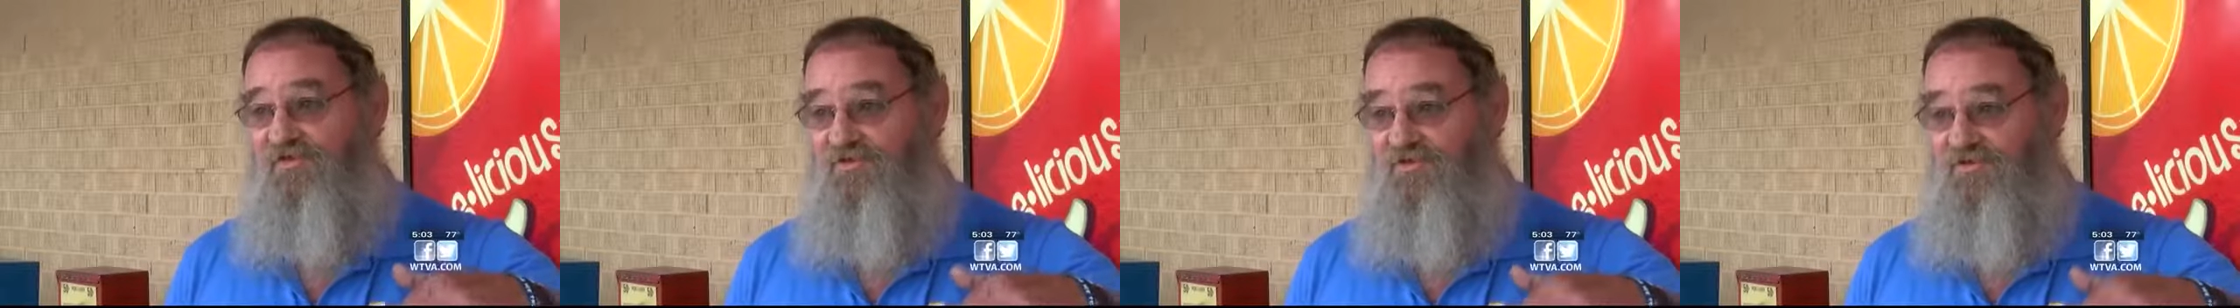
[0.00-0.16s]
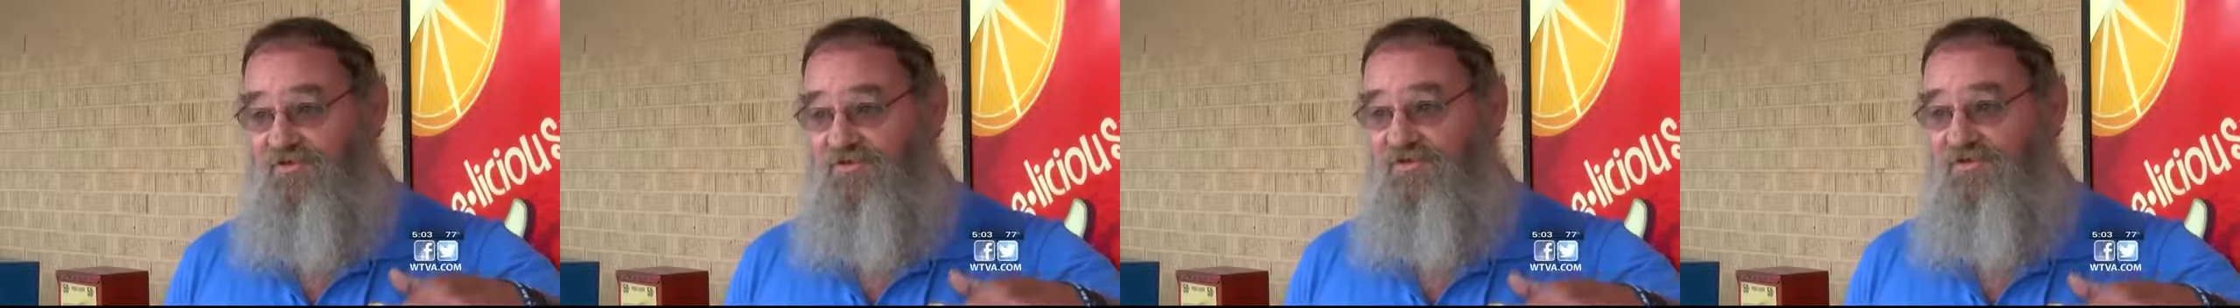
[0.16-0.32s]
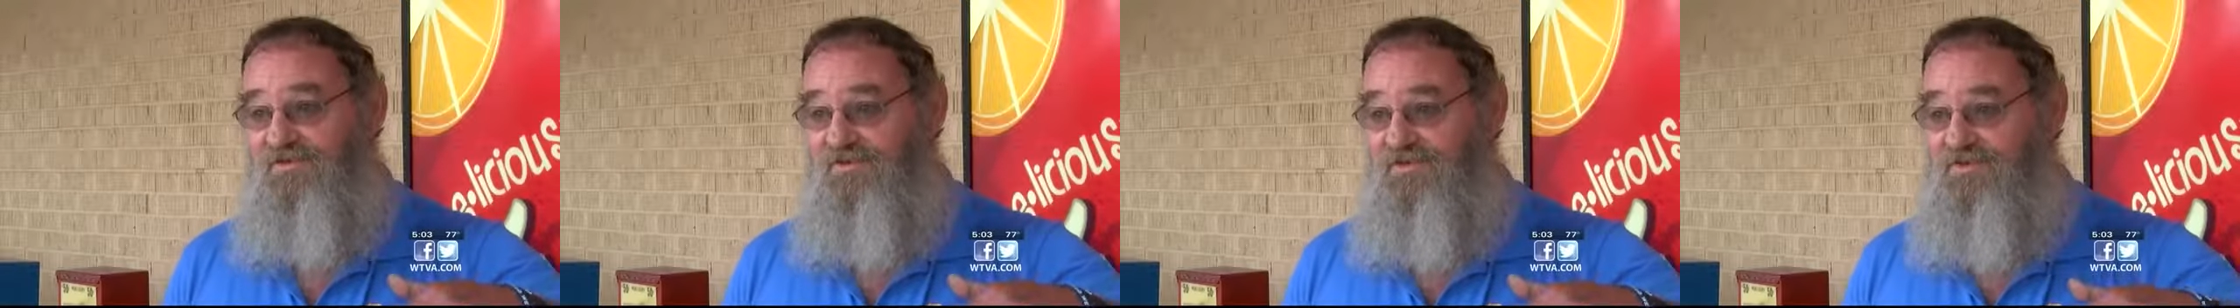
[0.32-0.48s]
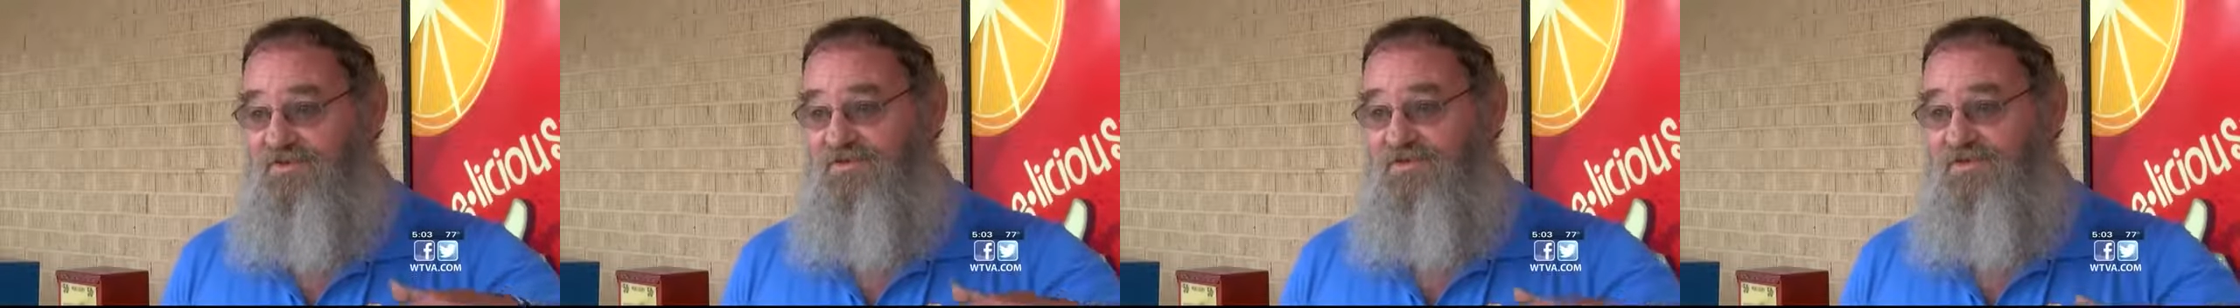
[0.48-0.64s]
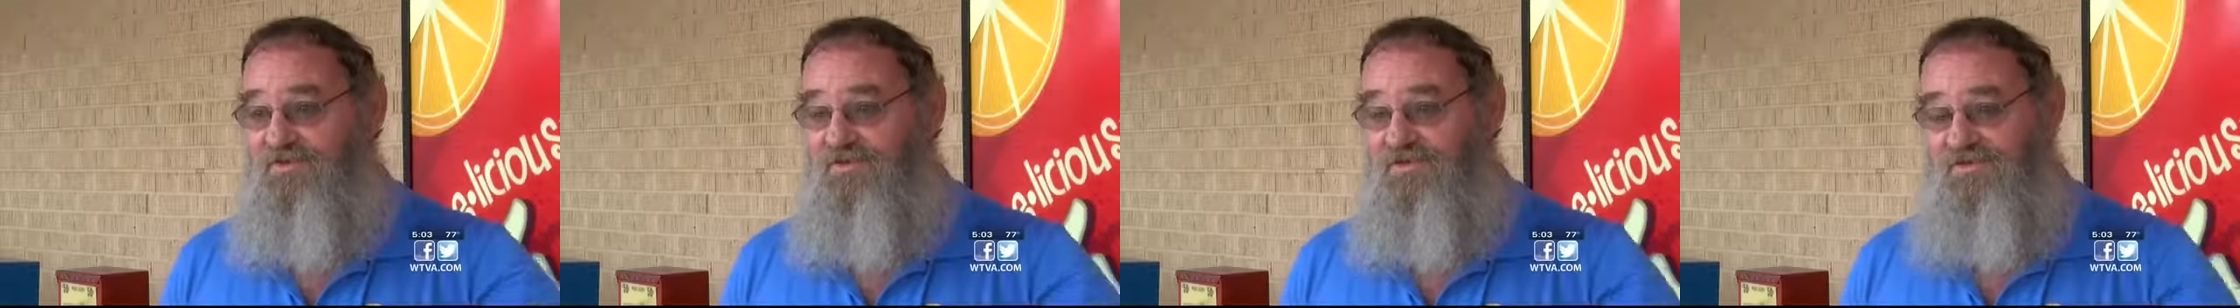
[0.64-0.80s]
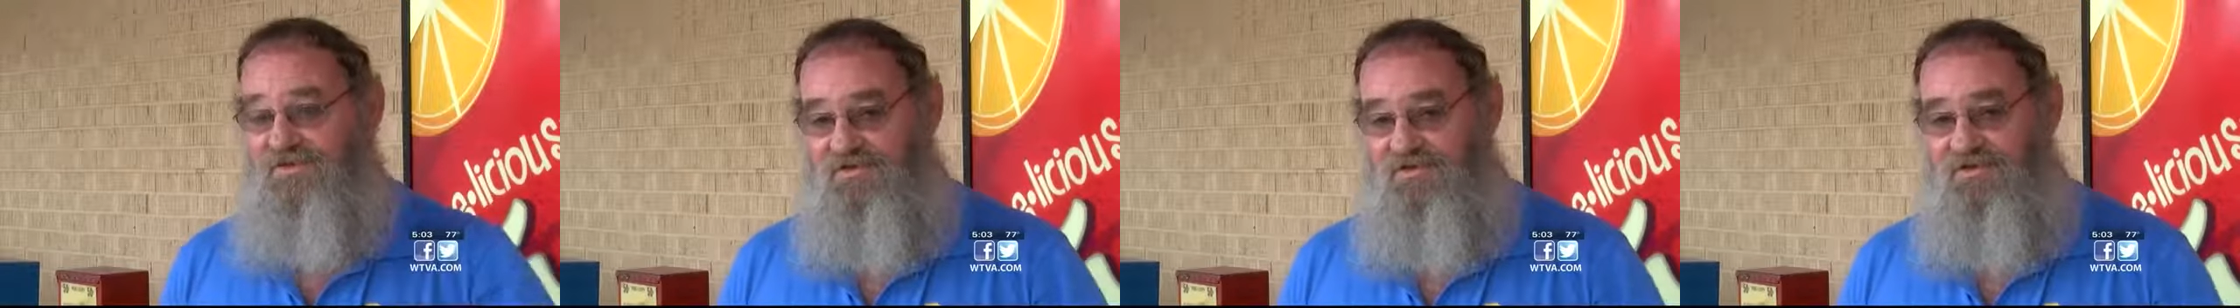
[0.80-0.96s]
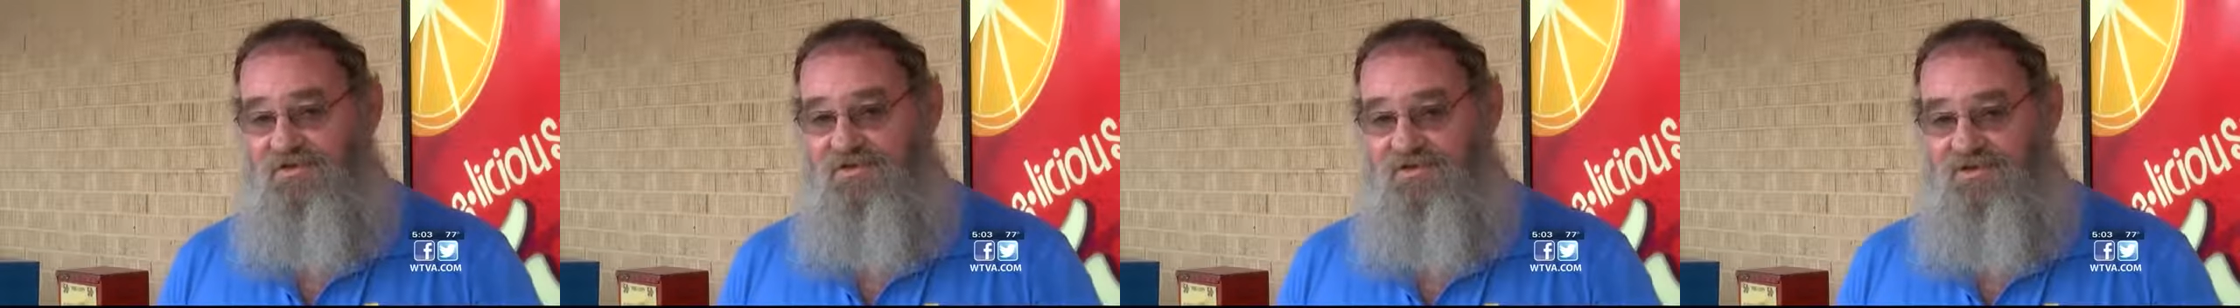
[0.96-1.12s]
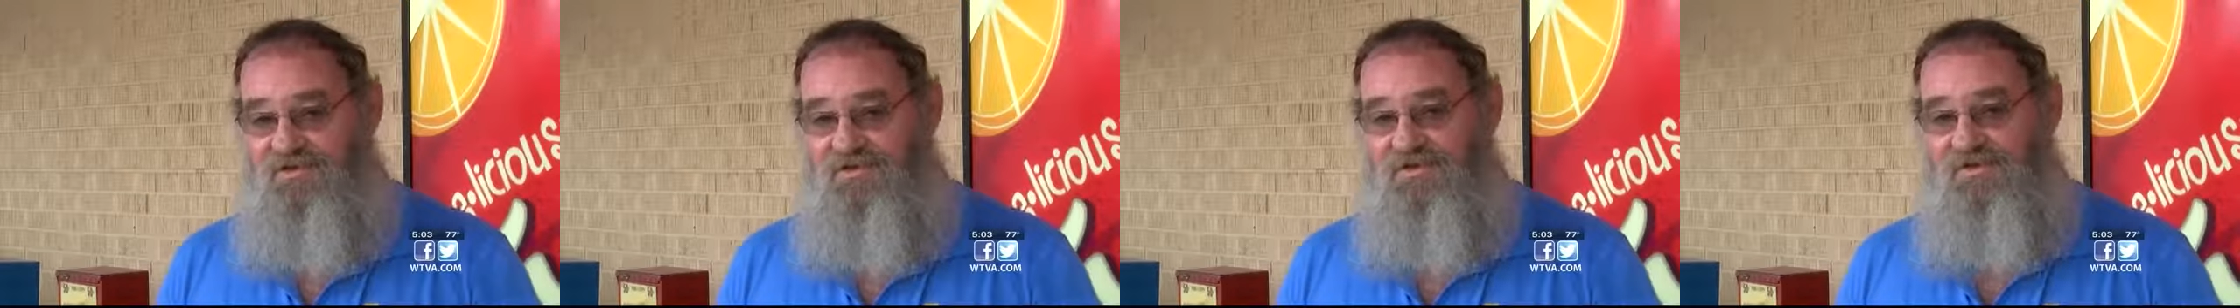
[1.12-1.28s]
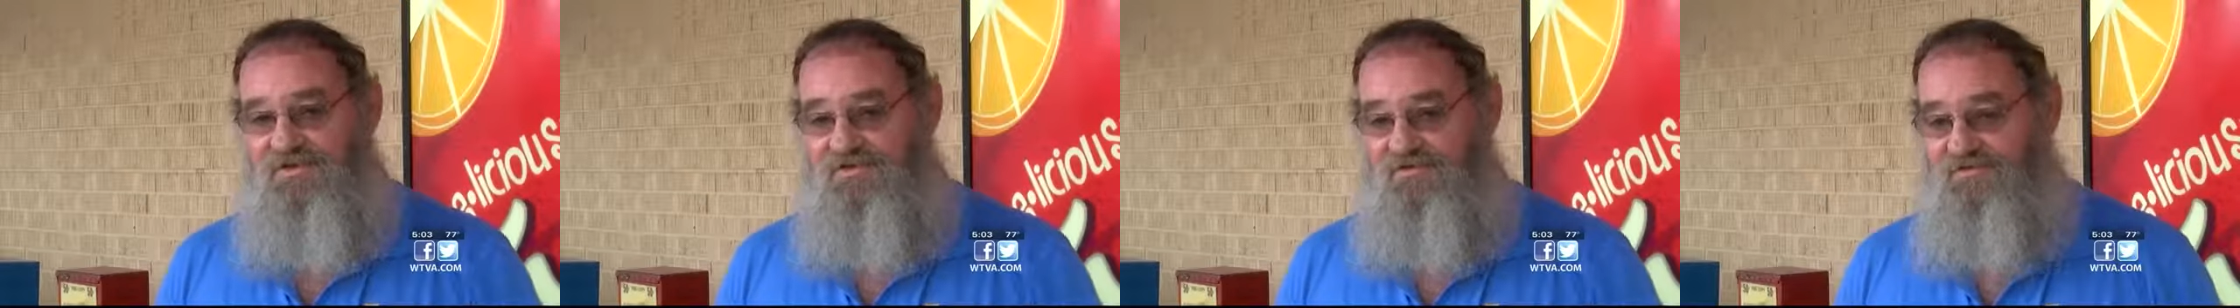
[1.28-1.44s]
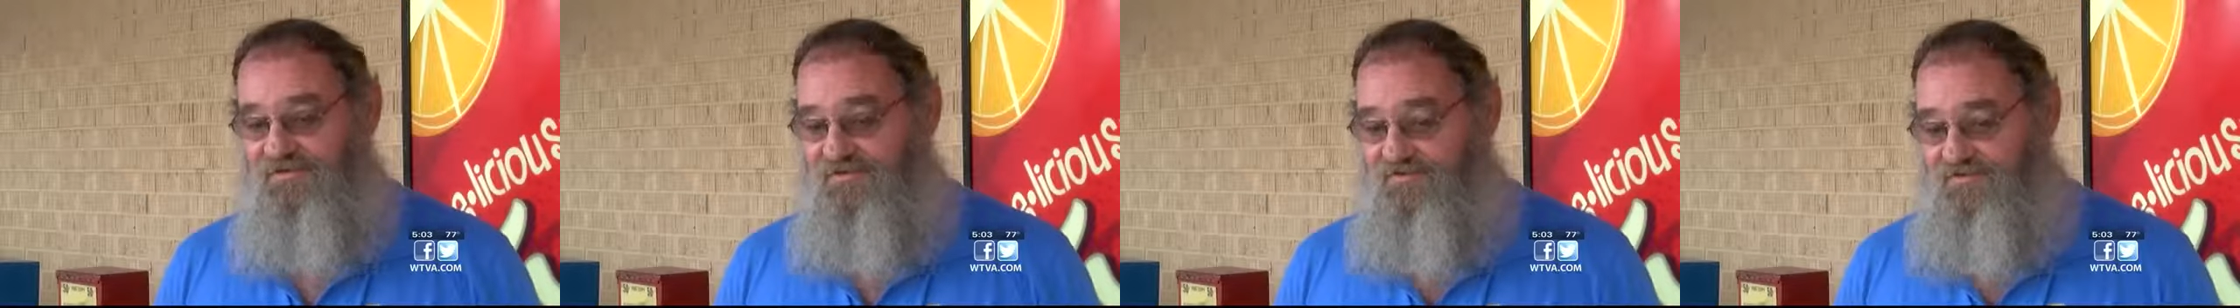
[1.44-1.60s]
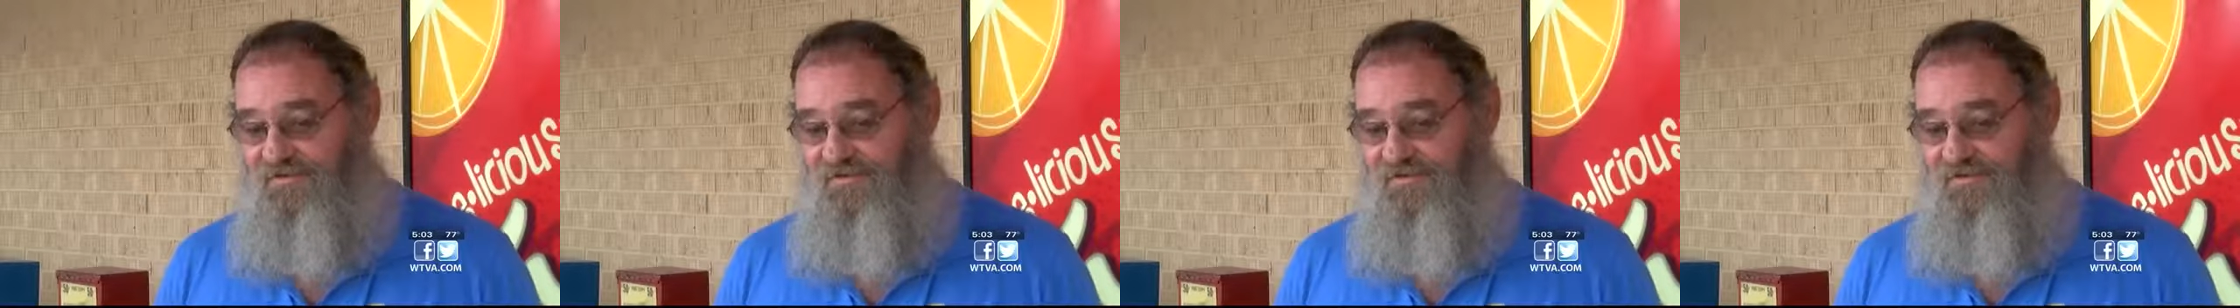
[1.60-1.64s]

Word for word: Mm -hmm and